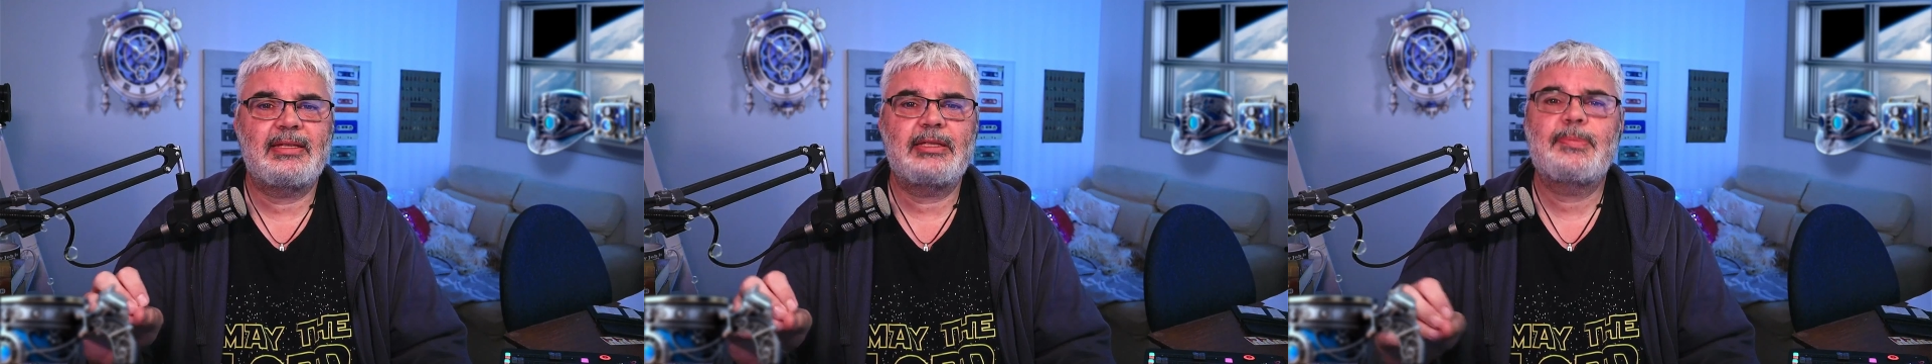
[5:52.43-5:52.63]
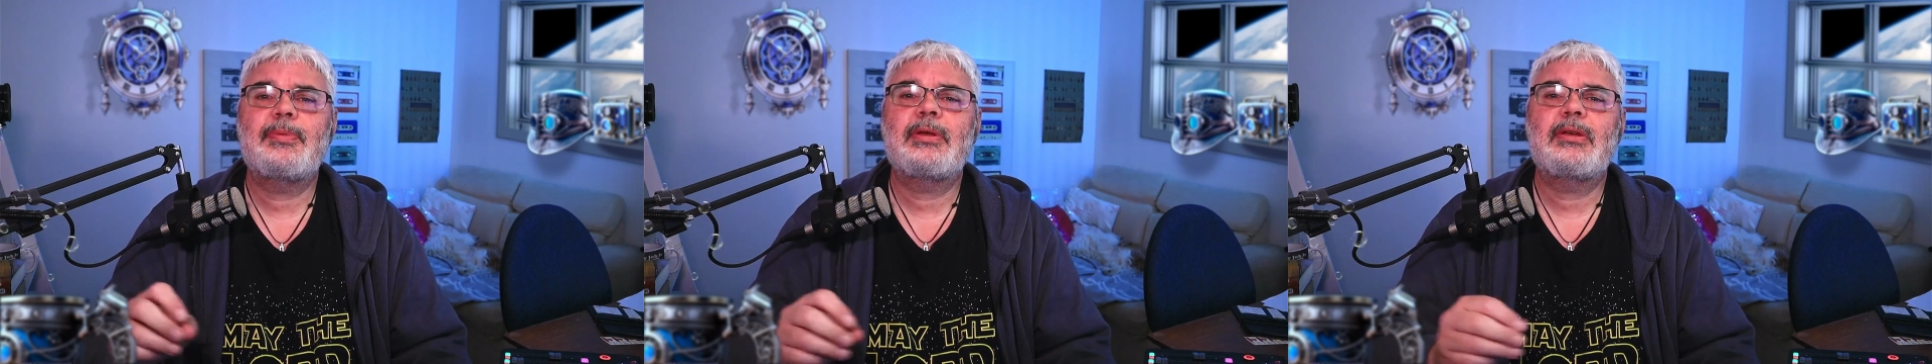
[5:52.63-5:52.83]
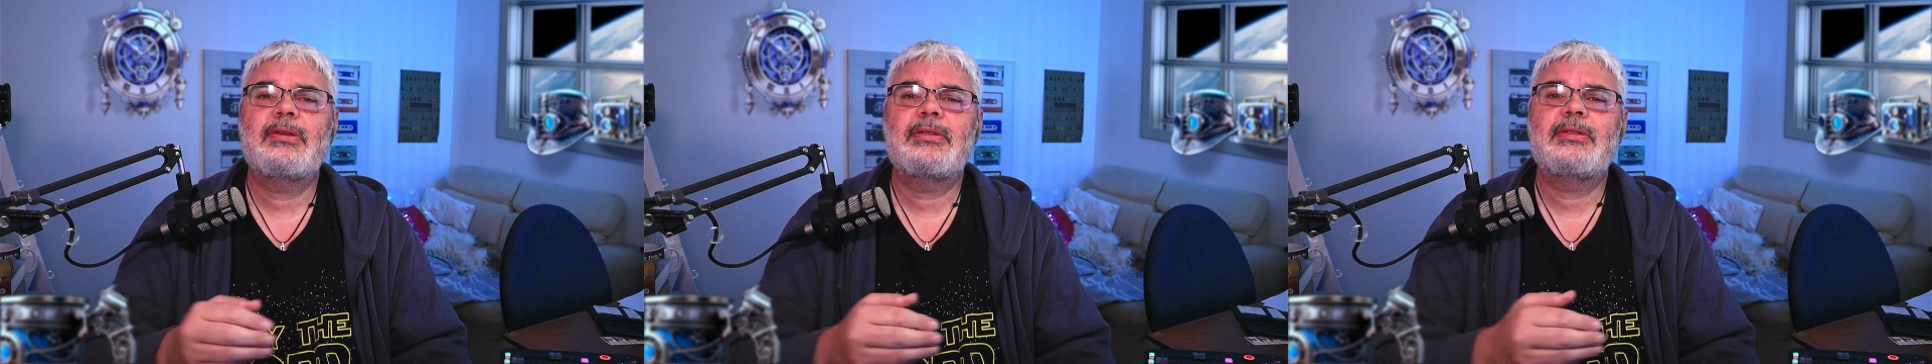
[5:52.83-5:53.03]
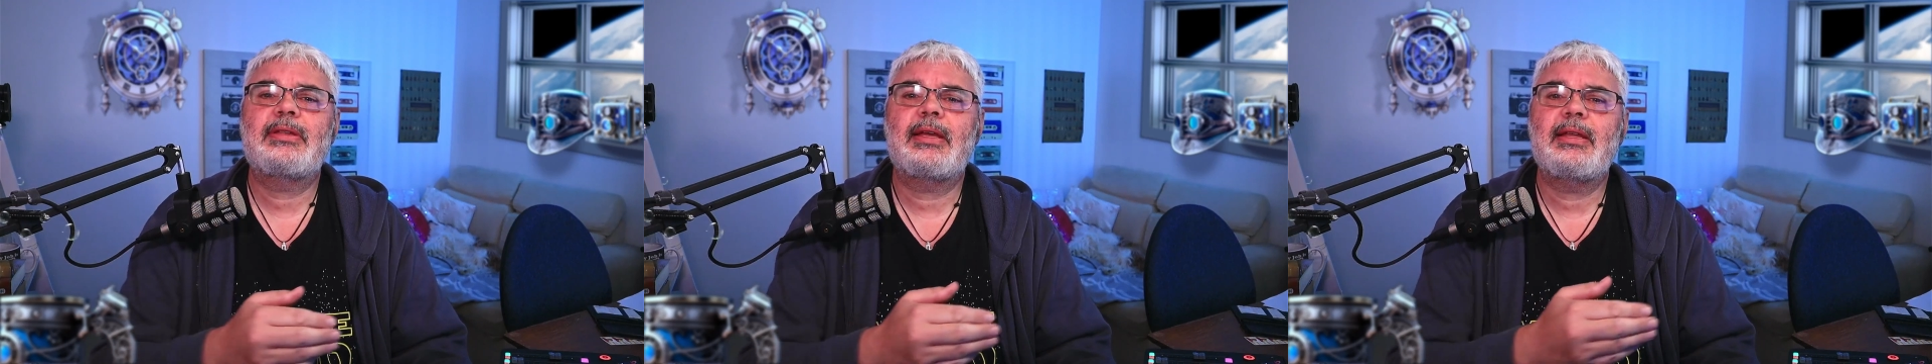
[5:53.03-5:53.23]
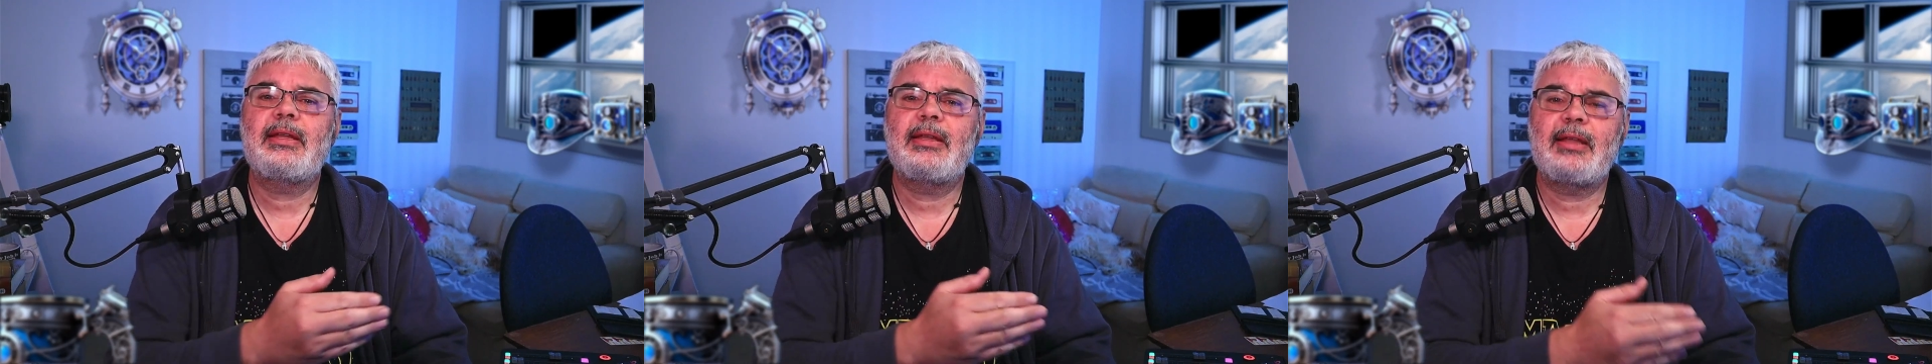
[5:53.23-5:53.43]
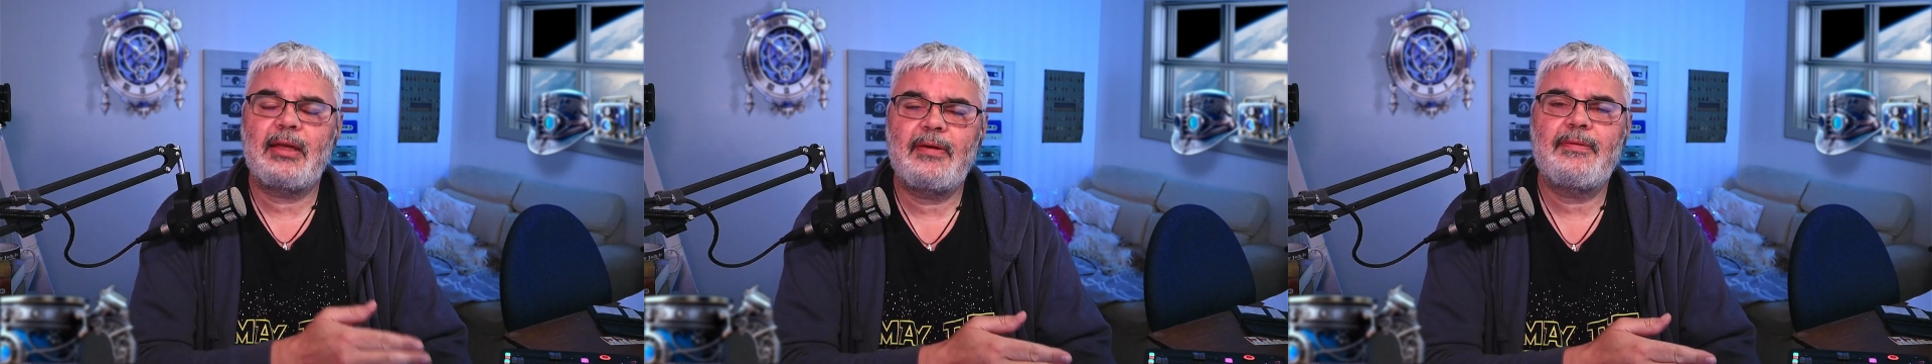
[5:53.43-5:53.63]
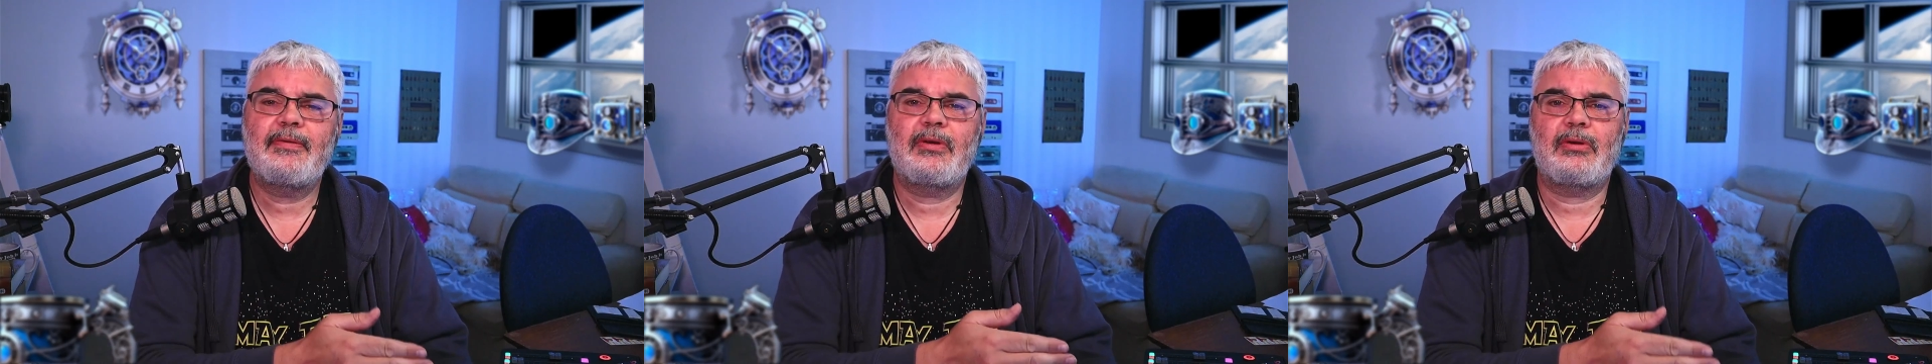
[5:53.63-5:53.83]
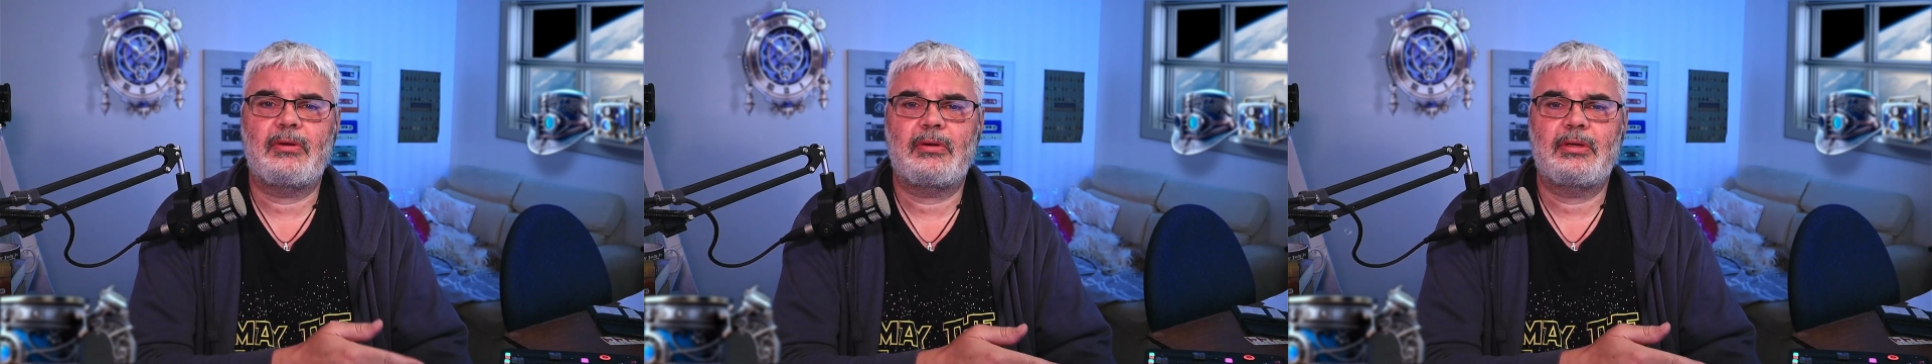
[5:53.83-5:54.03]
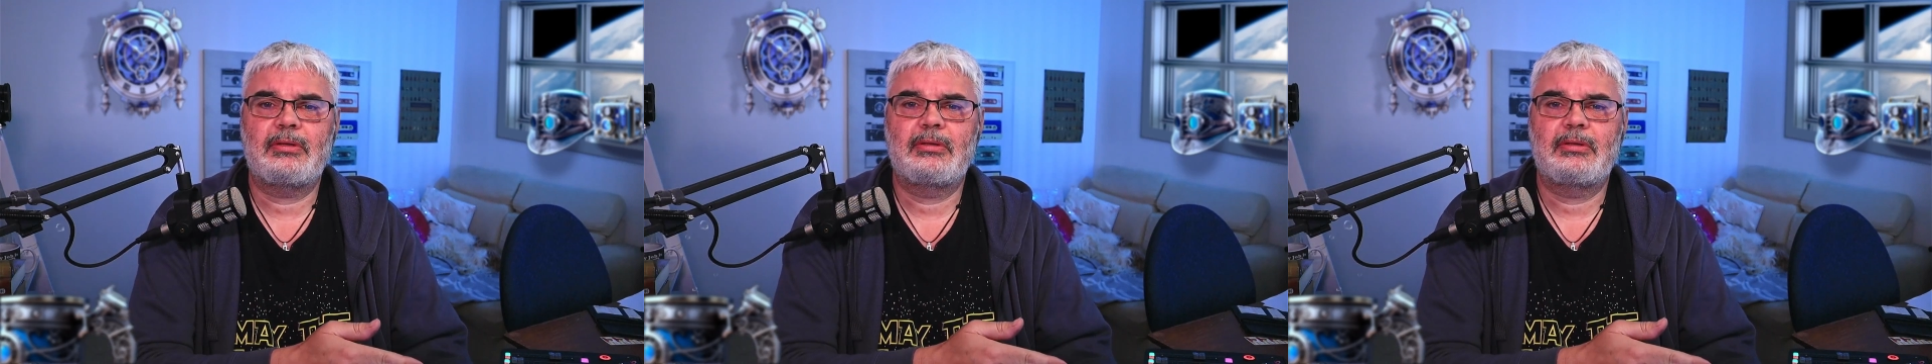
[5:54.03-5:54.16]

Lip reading: is because they love God,